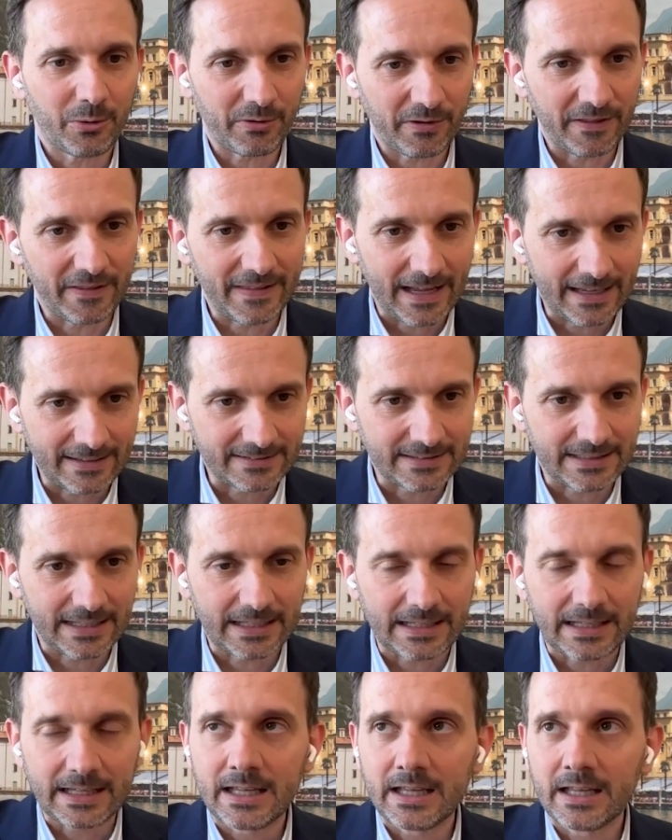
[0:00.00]
or the
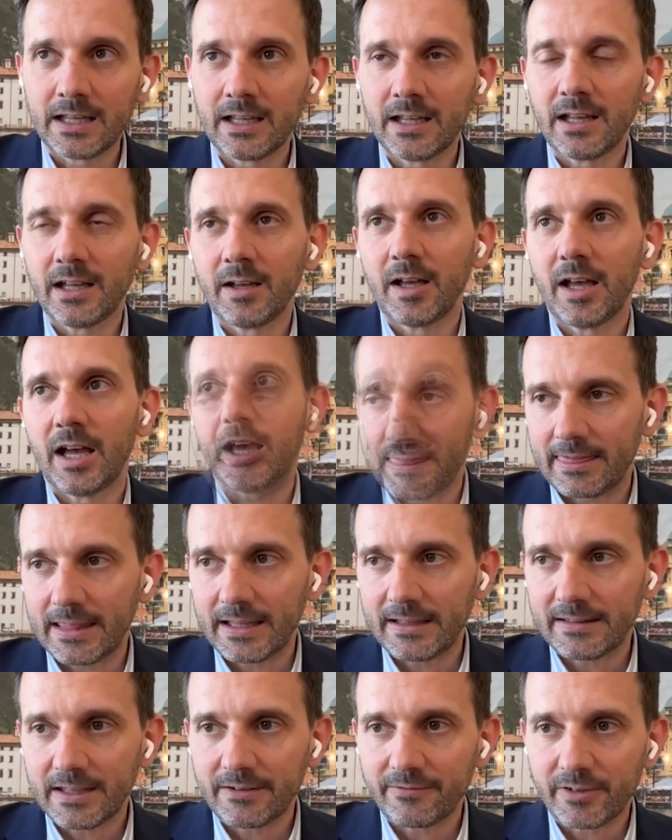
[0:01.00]
Nasdaq. But I
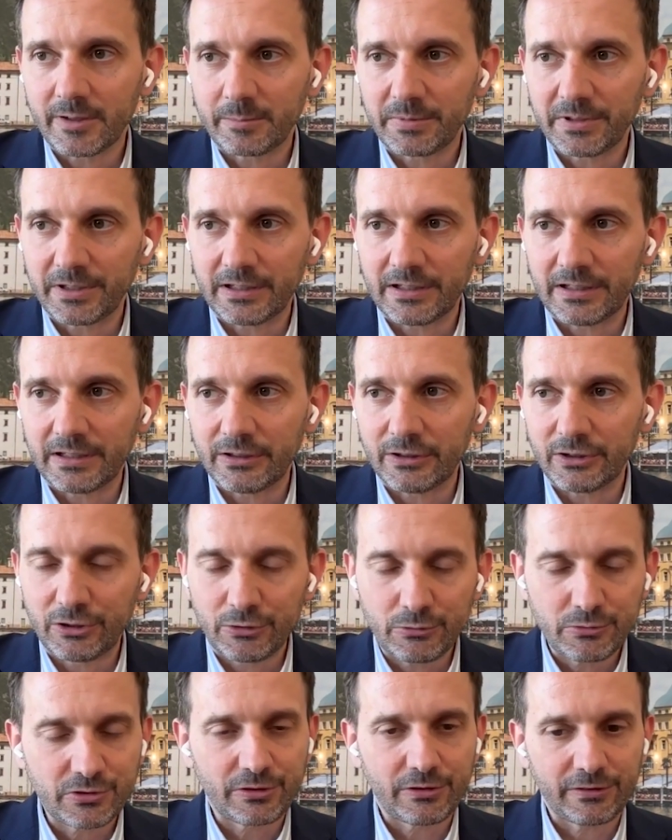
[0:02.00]
think there will be
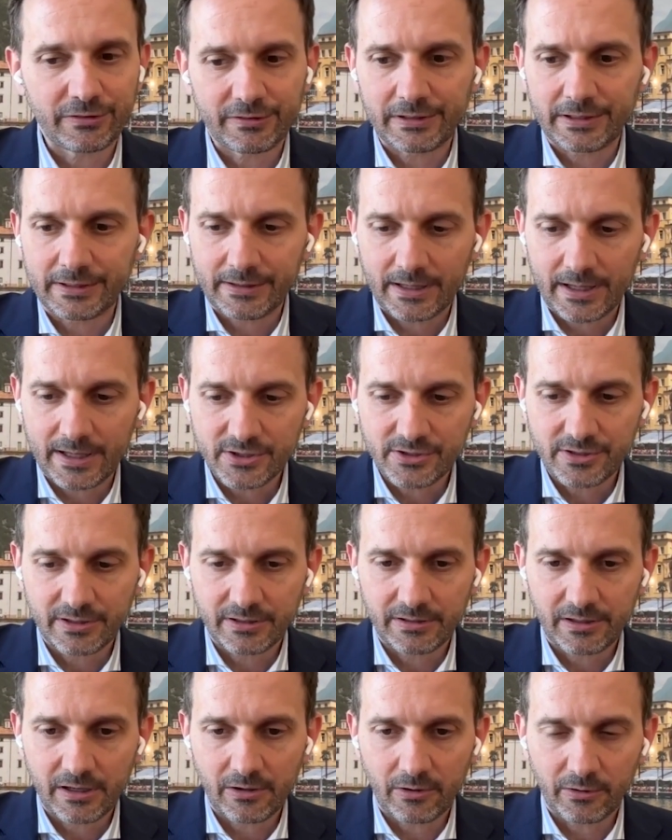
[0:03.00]
huge
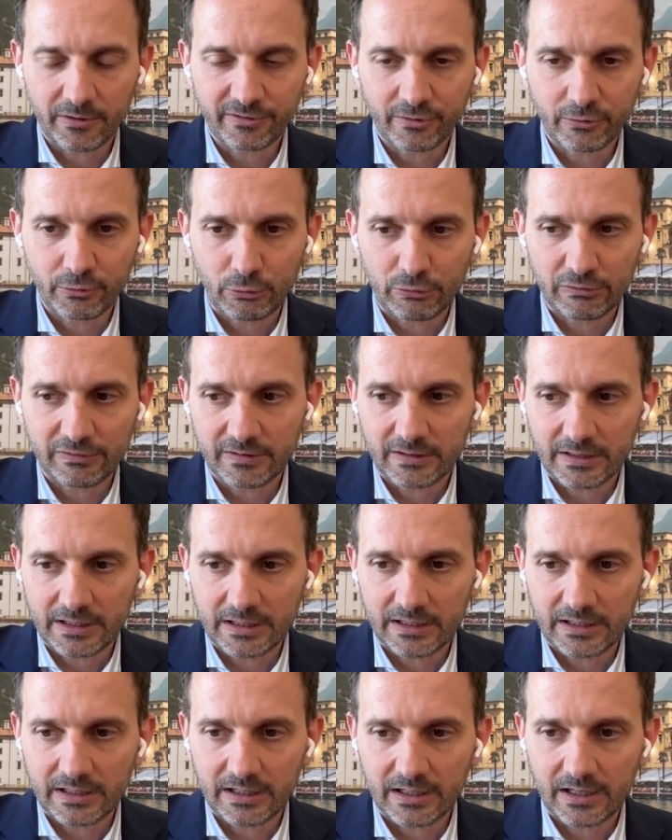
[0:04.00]
consolidation, and also you
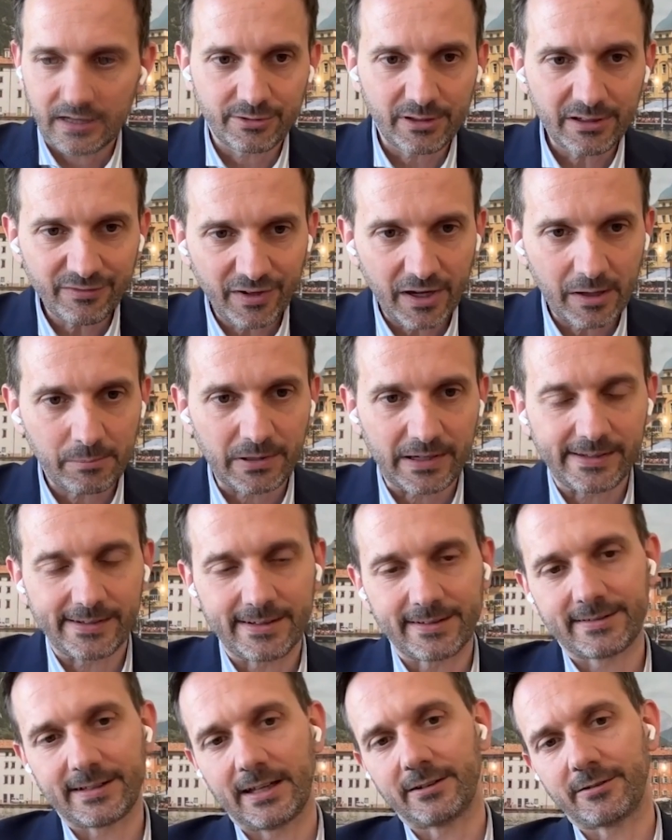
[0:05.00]
see TradFi
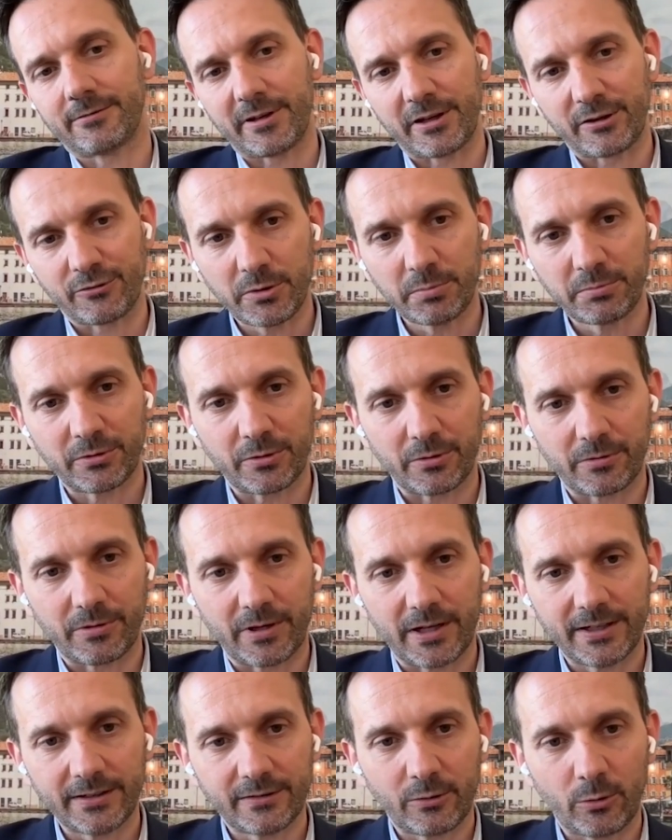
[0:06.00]
players entering crypto,
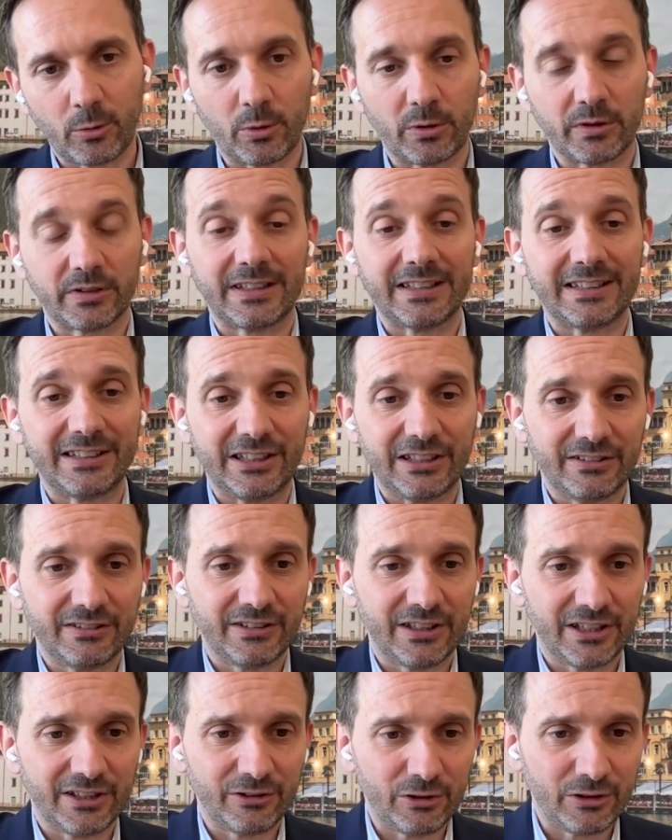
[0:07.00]
right? Or the
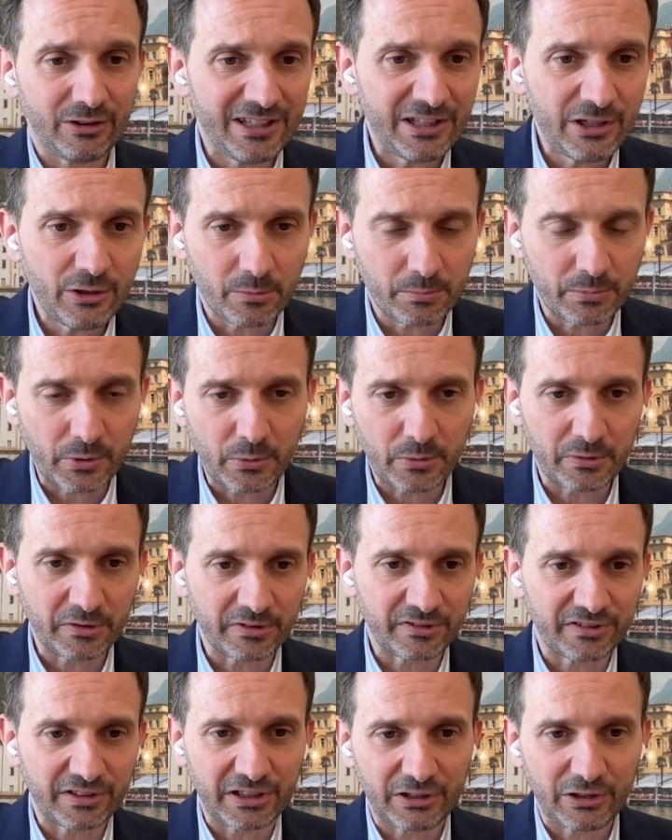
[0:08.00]
neo
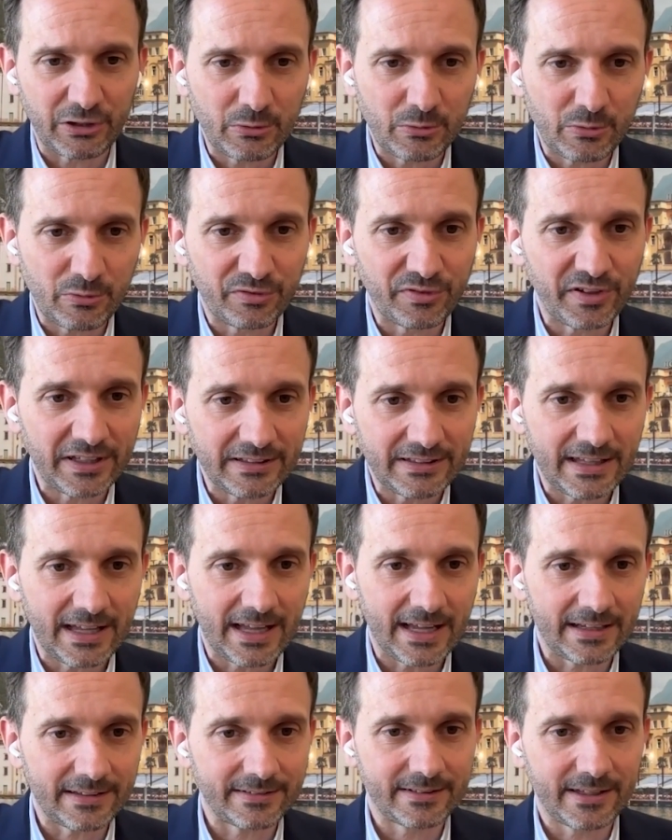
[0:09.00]
brokers, the new
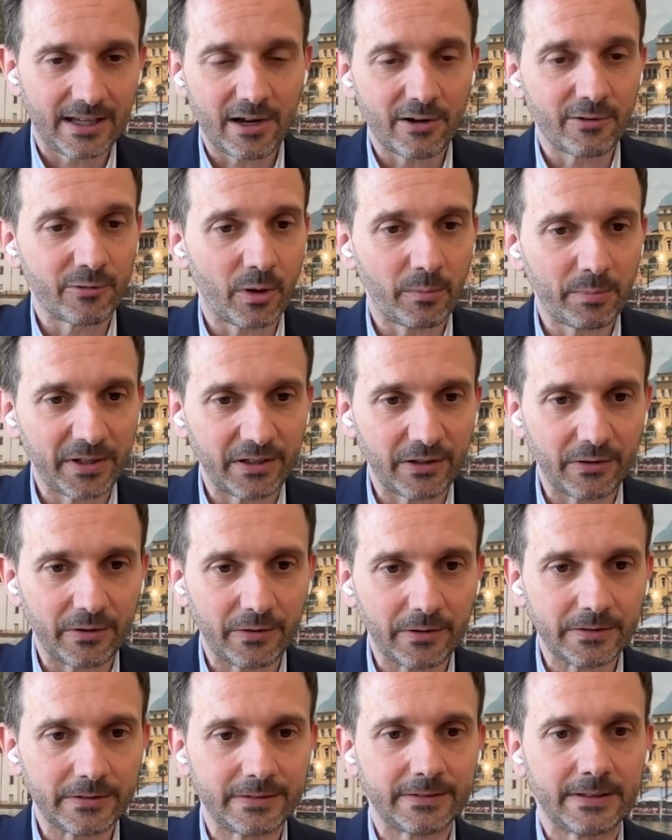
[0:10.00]
fintechs. Yeah,
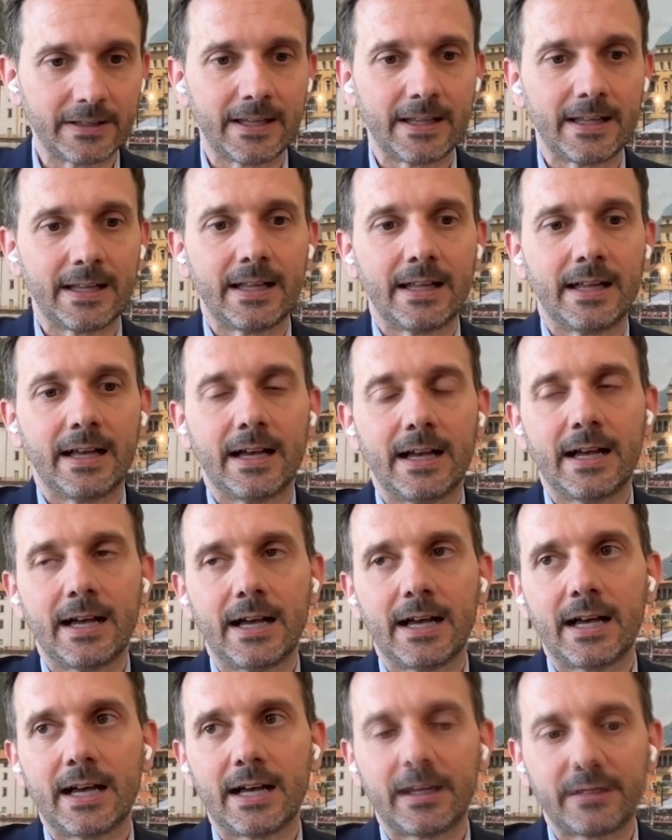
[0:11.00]
Robinhood
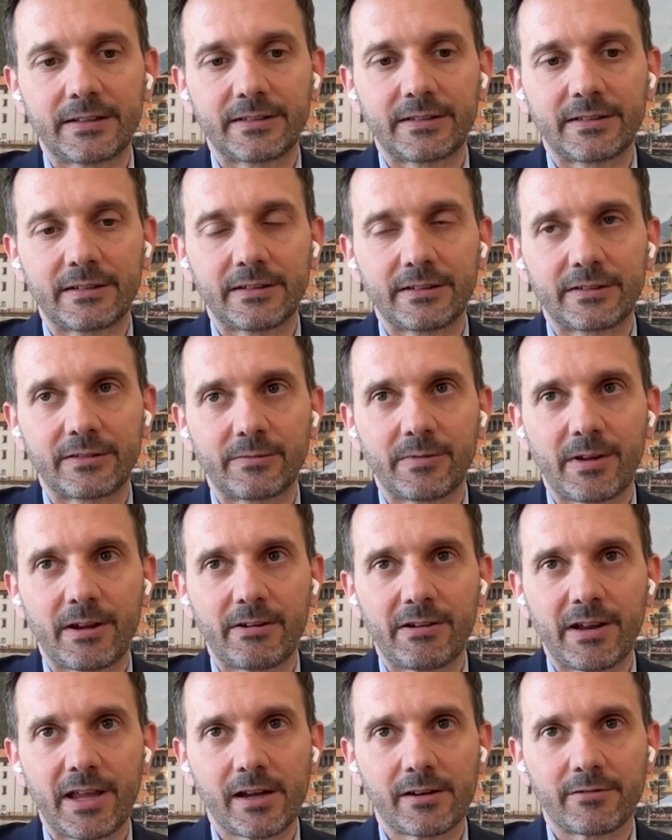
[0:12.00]
is
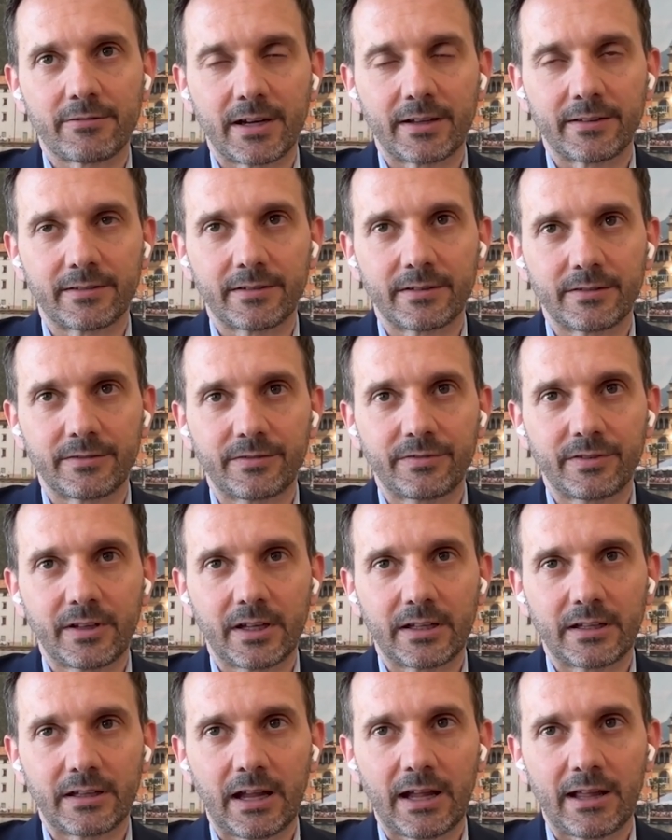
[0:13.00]
very aggressive,
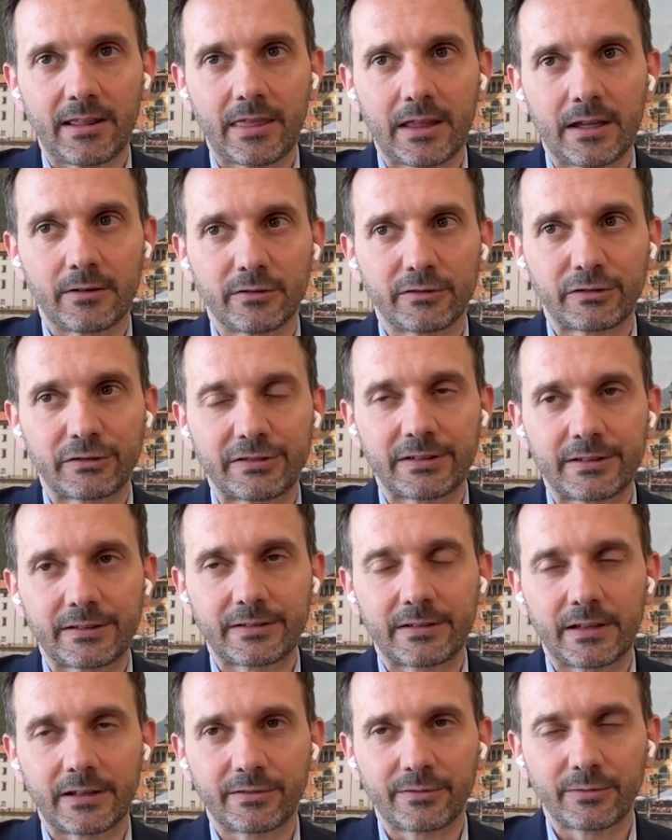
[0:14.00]
and I think also
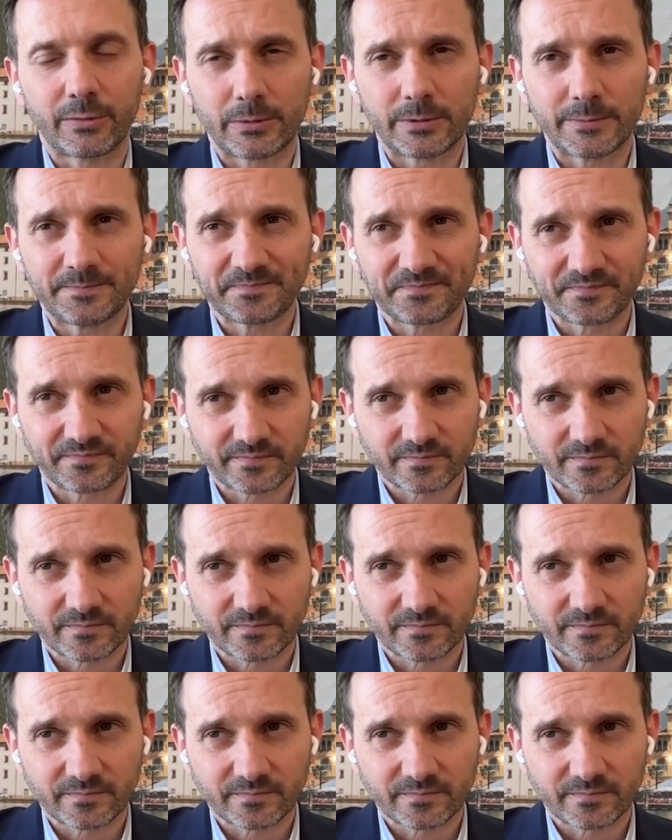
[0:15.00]
successful.